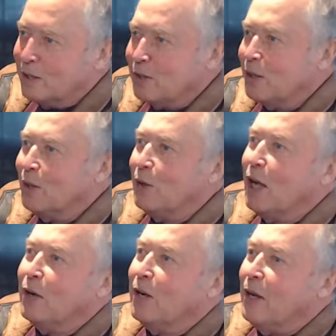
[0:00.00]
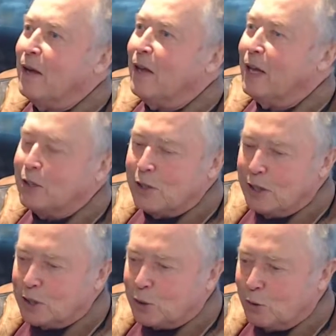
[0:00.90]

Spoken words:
And it's